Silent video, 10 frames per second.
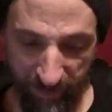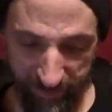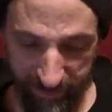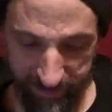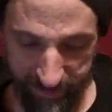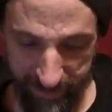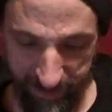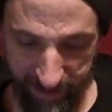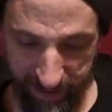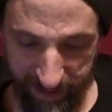Nelson,
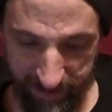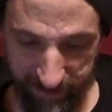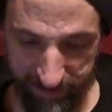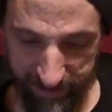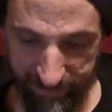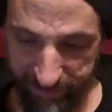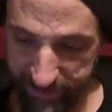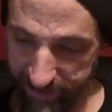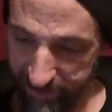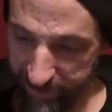yeah, Dr. Levens.
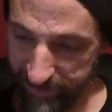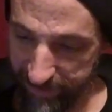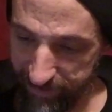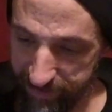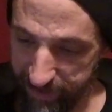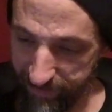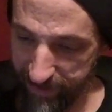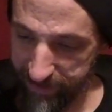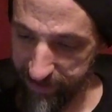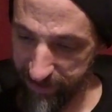Dr. Levens left.
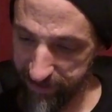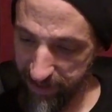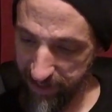That sucks.